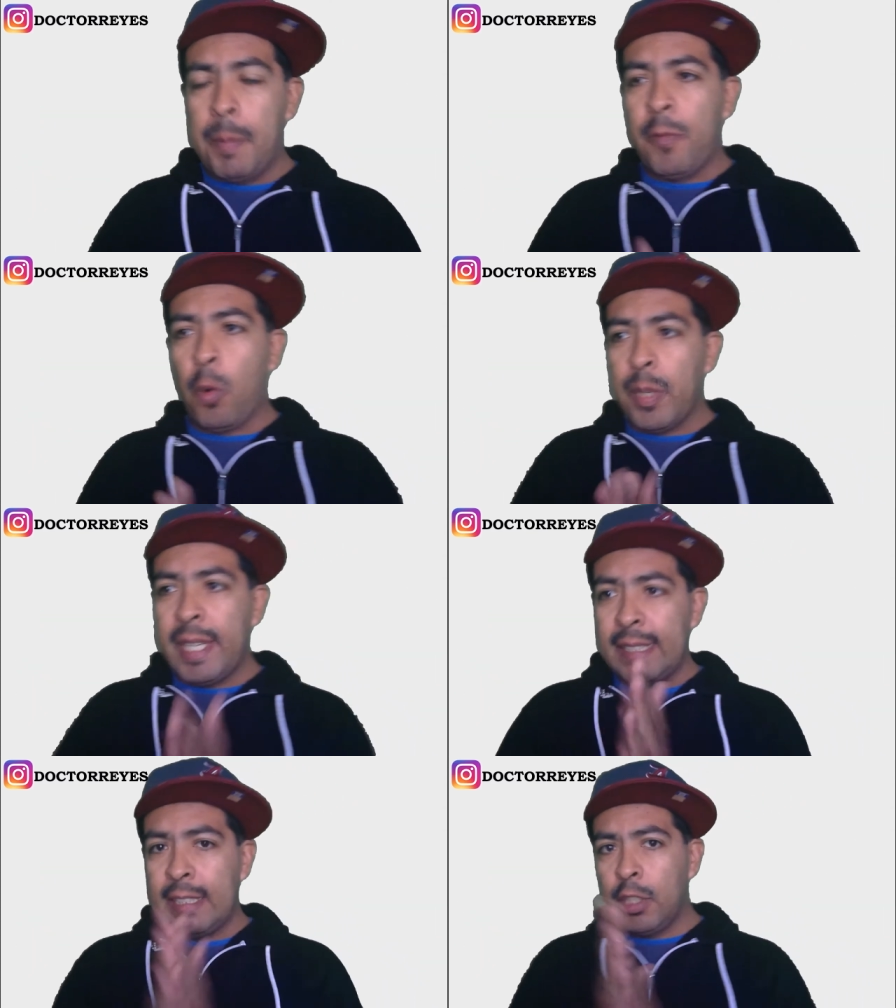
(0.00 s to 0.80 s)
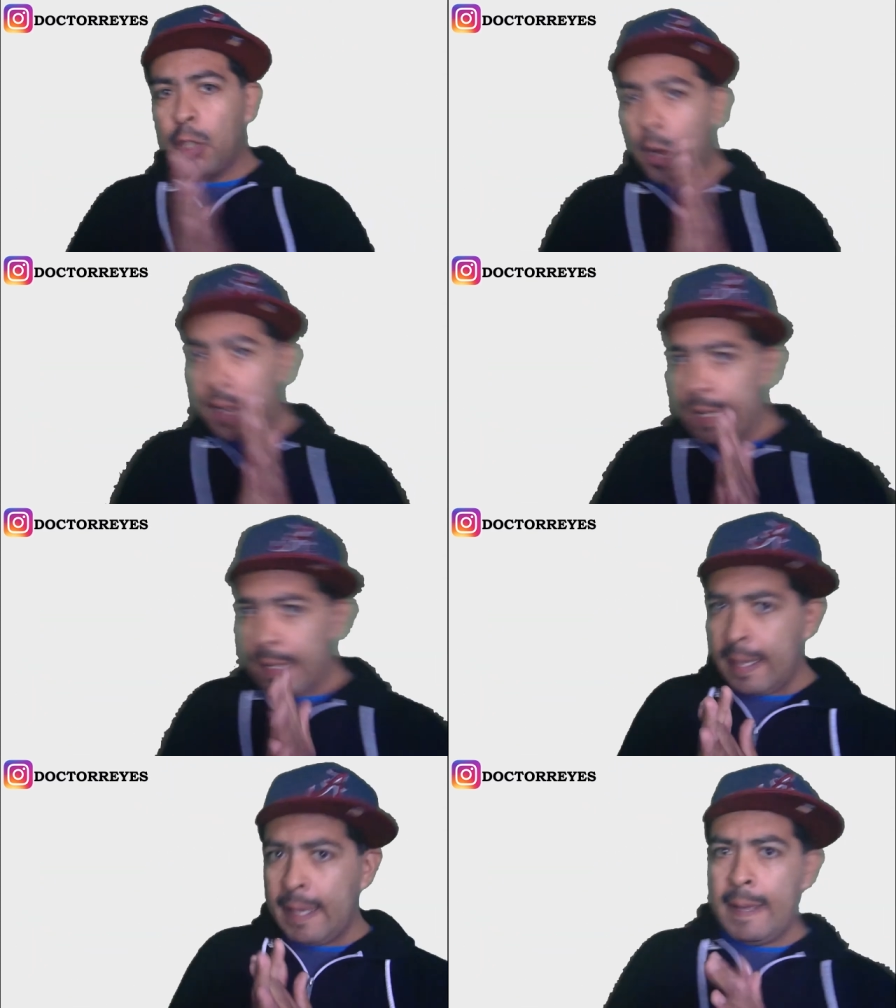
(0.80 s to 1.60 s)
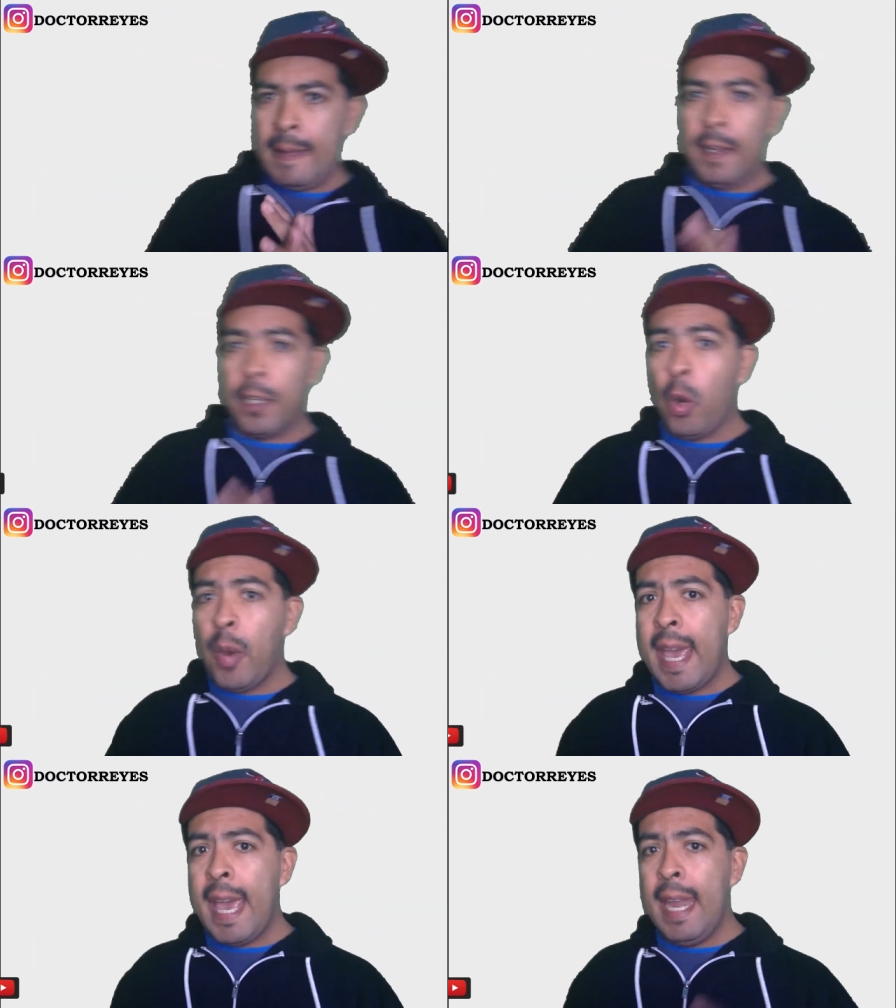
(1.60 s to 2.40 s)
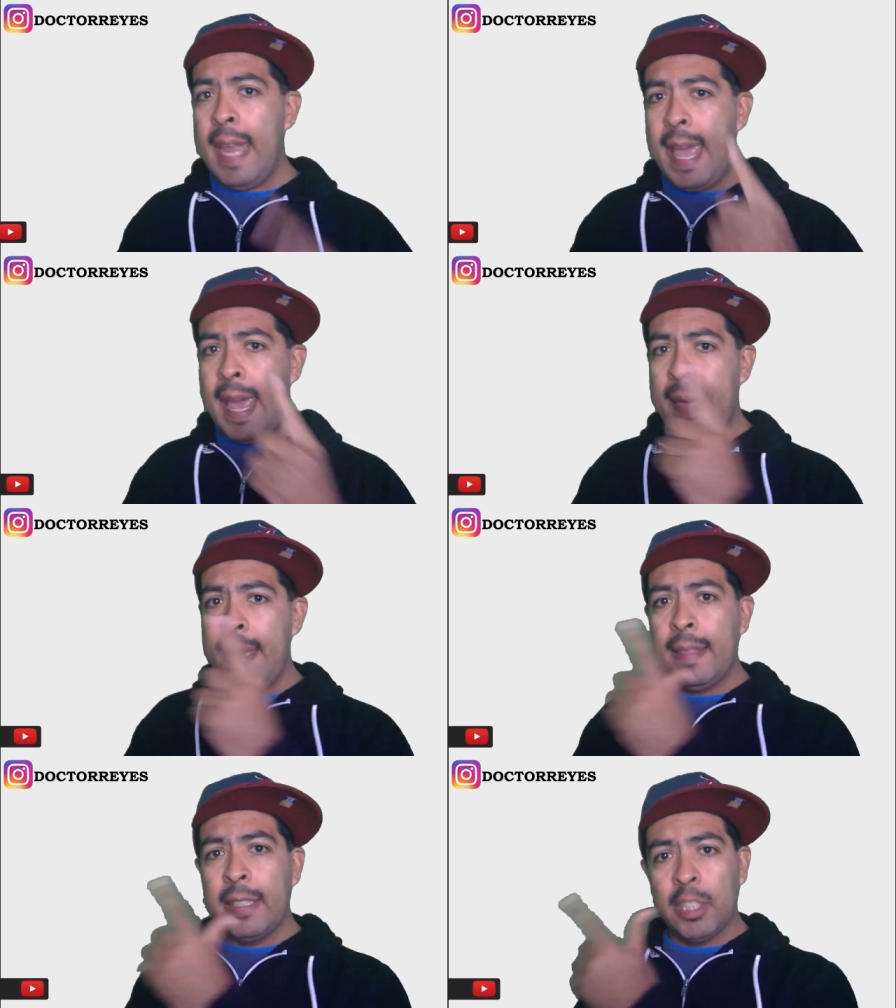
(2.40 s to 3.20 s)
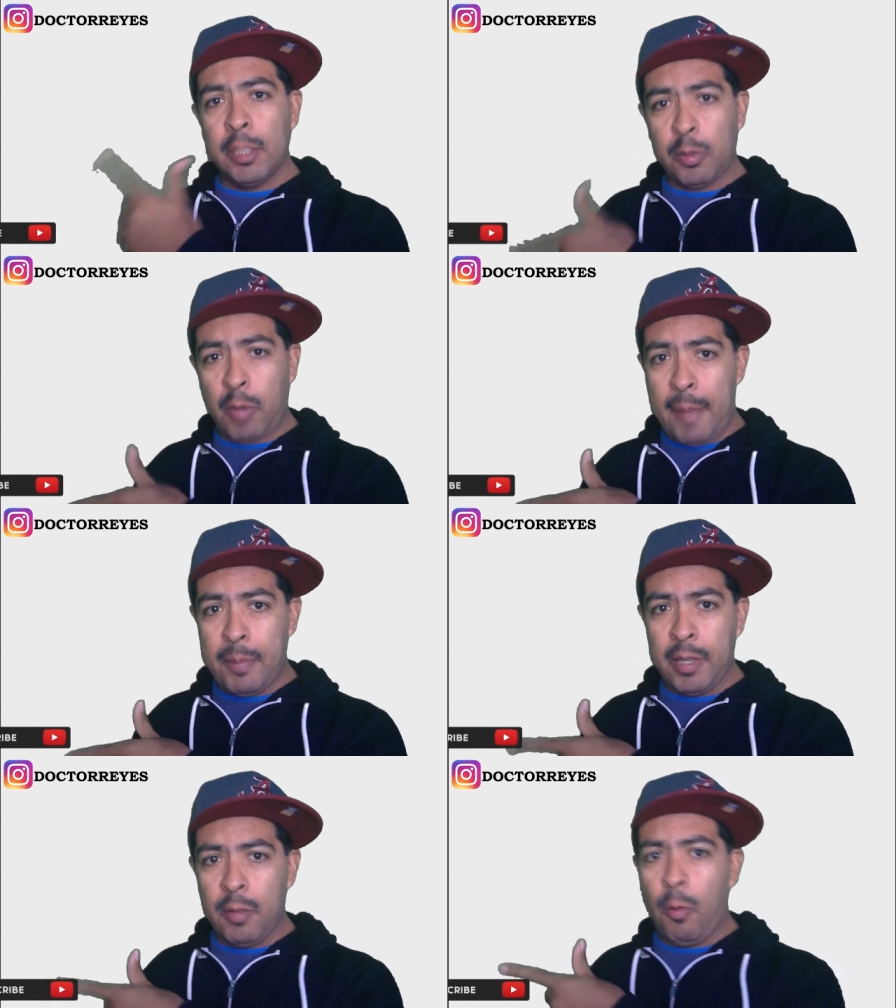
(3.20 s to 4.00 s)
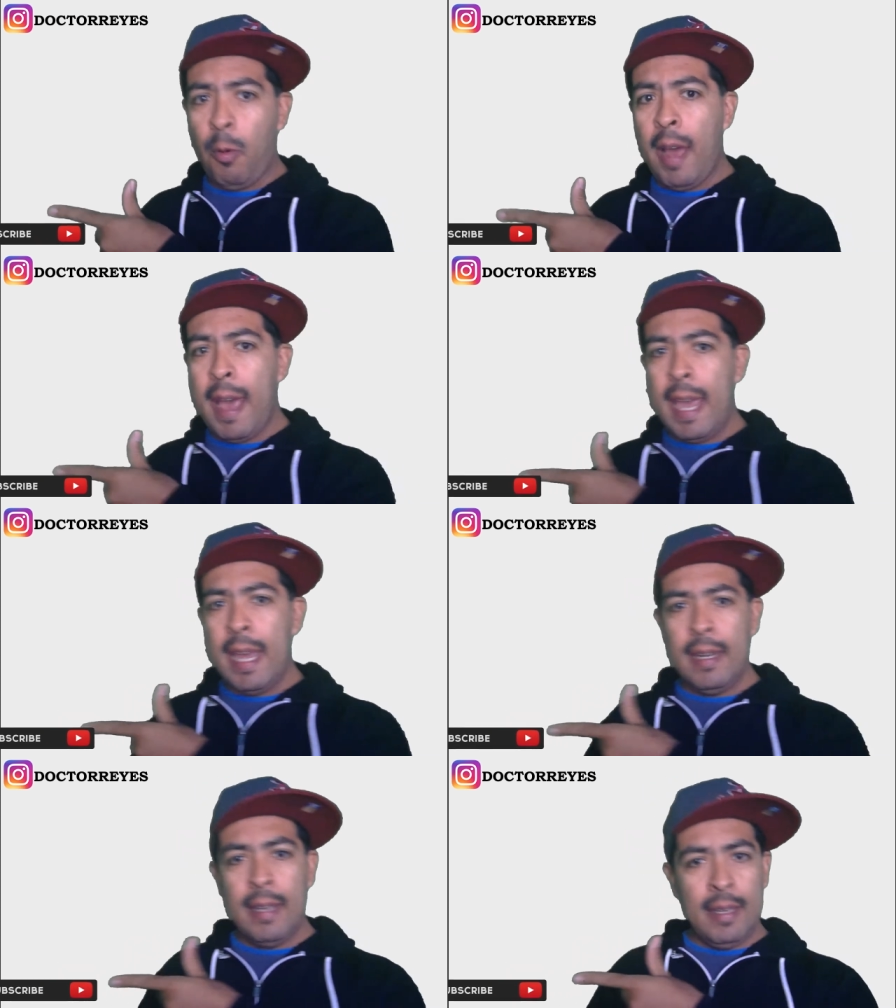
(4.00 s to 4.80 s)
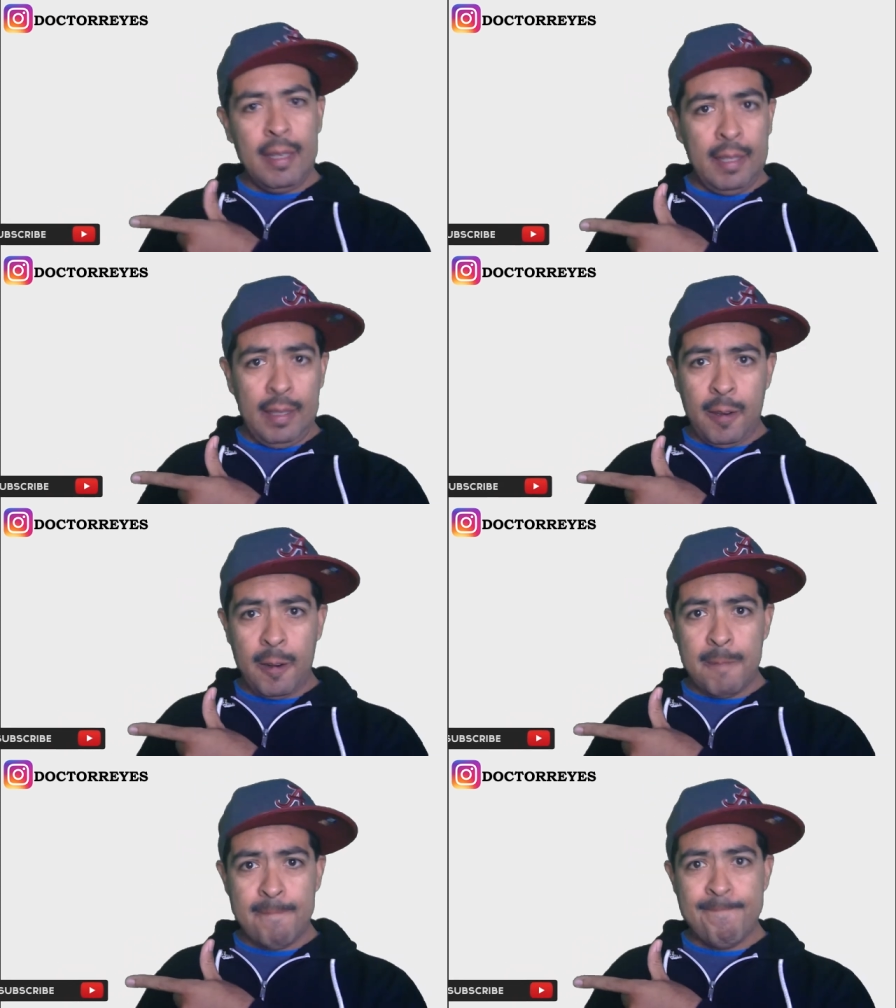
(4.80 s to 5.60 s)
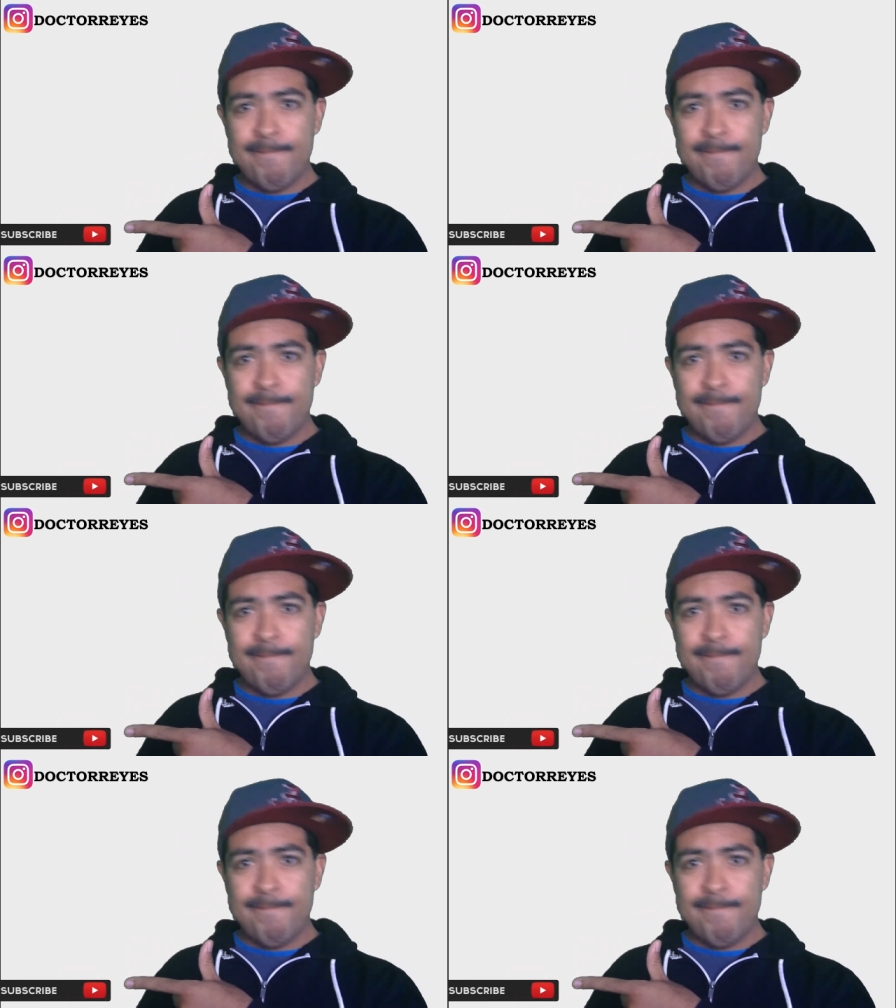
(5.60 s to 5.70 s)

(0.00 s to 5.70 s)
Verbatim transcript: But before we get started, go ahead and hit the subscribe button right here.